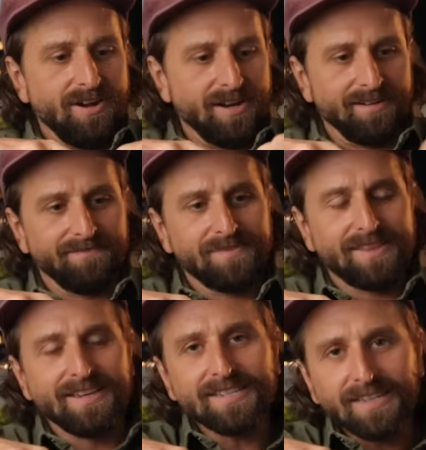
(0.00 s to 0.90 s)
on it.
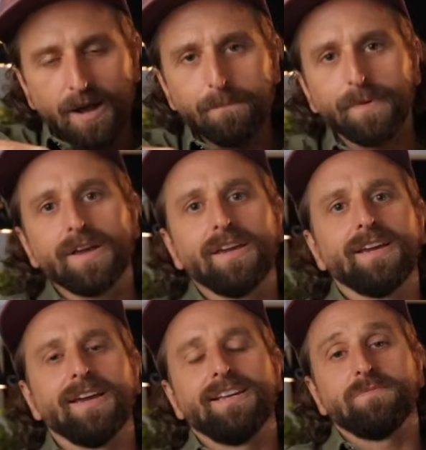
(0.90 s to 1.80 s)
This company
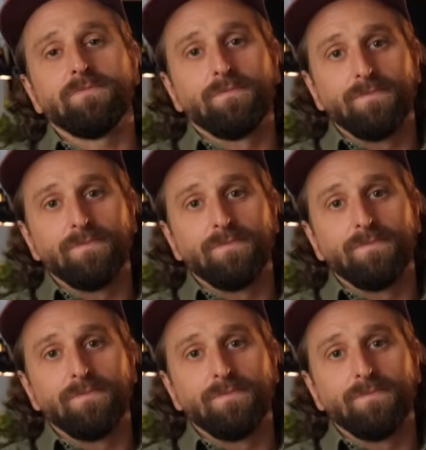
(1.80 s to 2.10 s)
is,